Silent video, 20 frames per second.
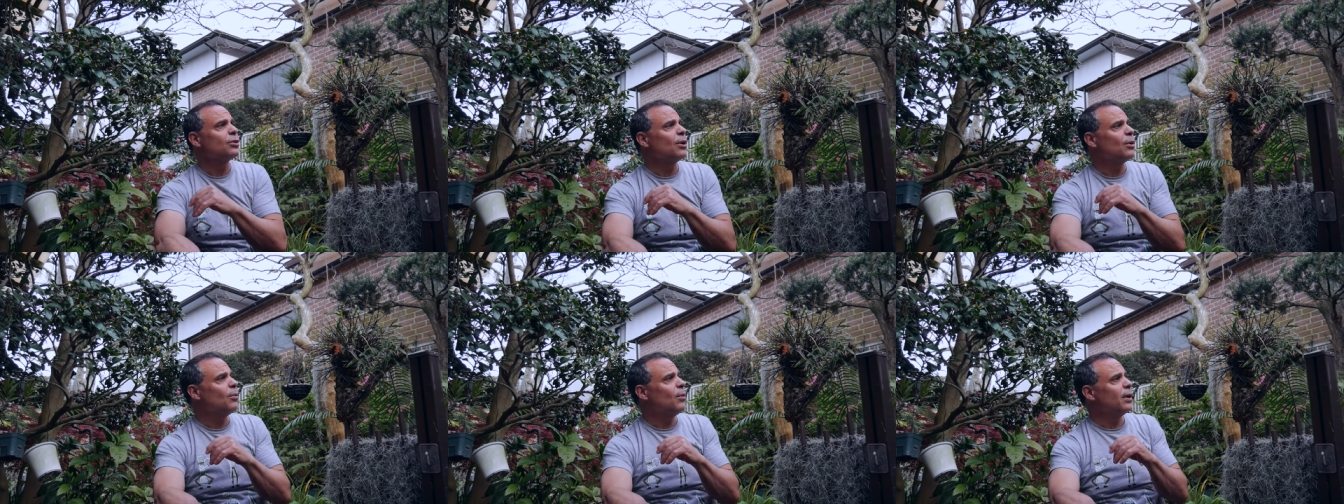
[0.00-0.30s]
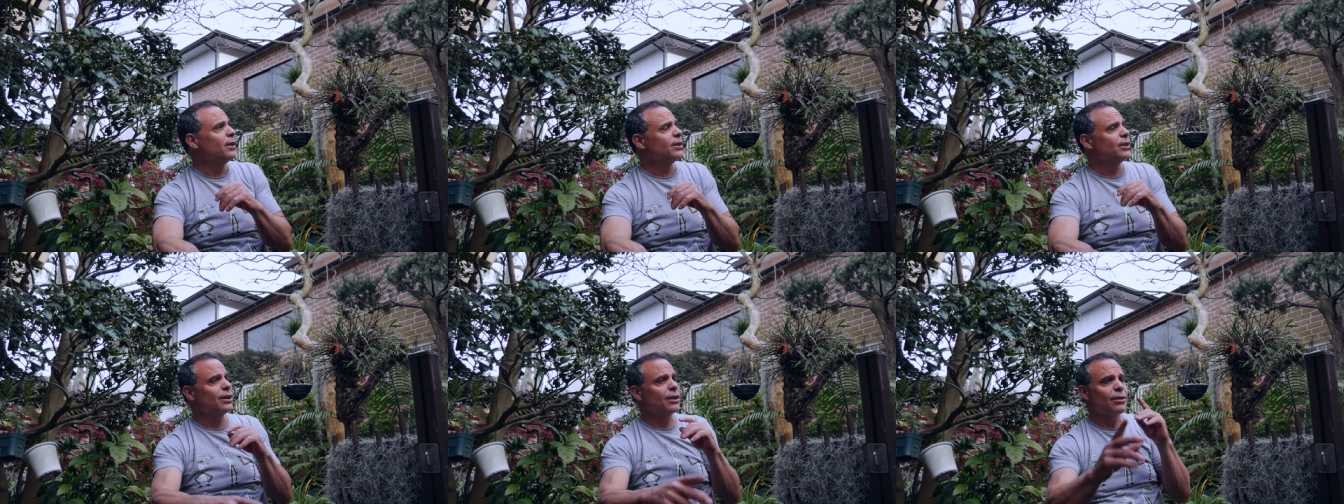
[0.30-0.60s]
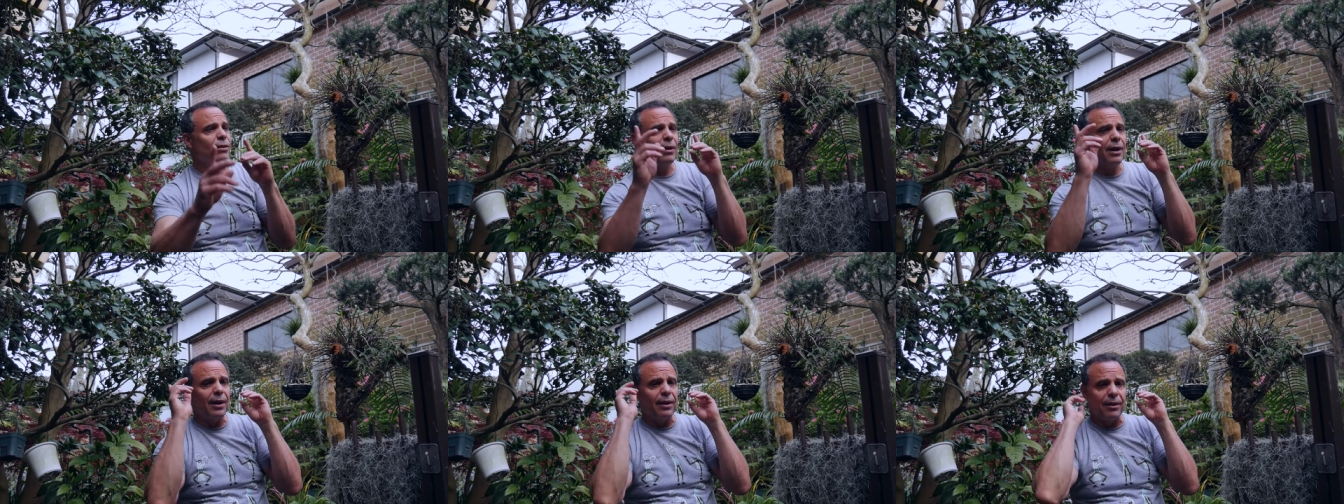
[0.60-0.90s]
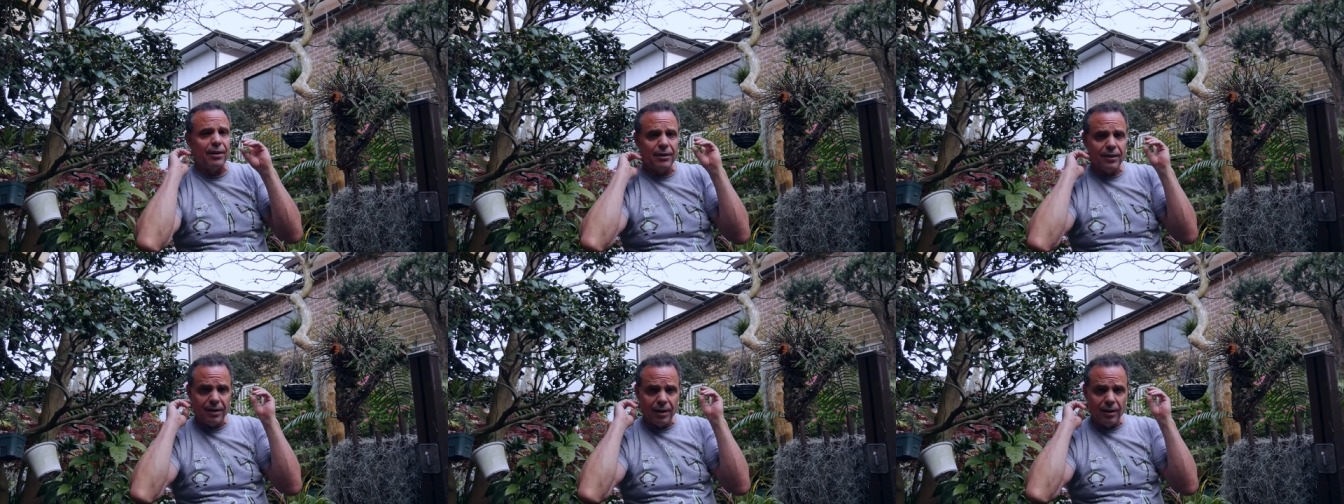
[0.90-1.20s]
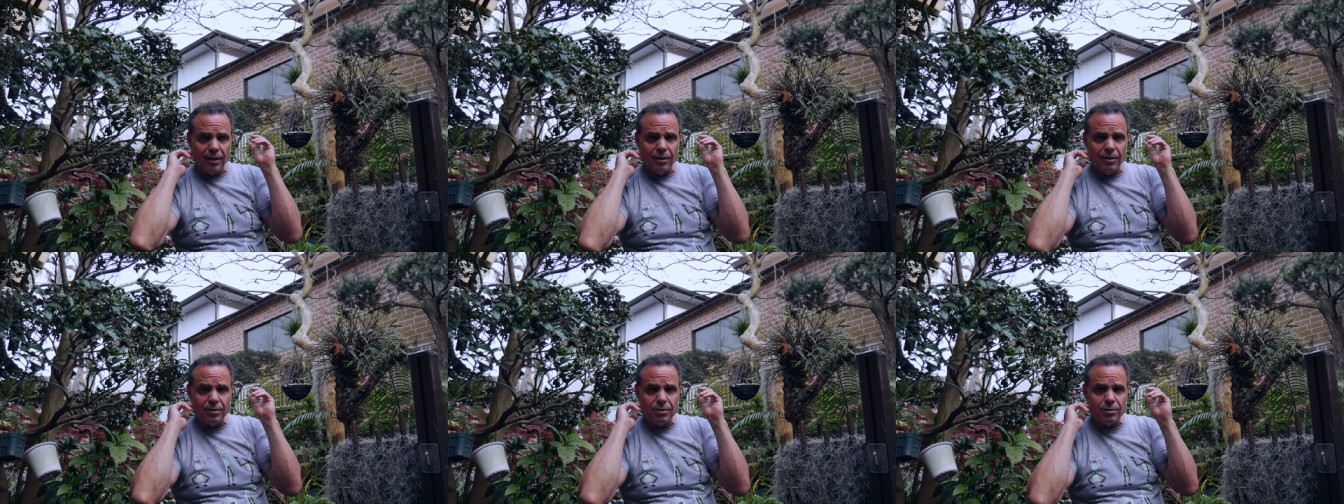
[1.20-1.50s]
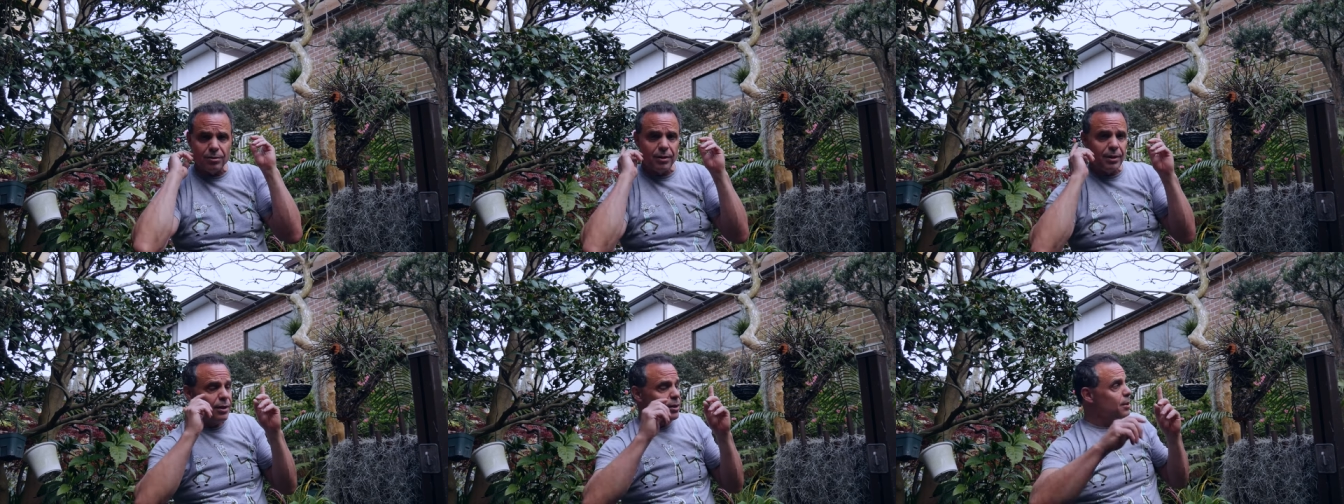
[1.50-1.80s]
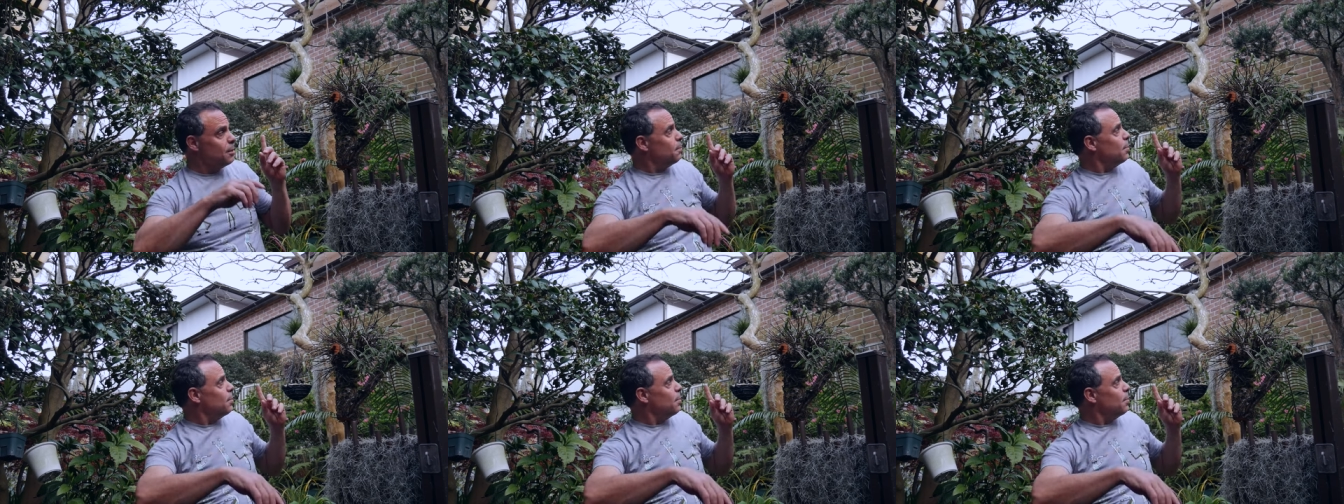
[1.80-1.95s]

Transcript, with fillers: or it wants to crowd out the other trees, the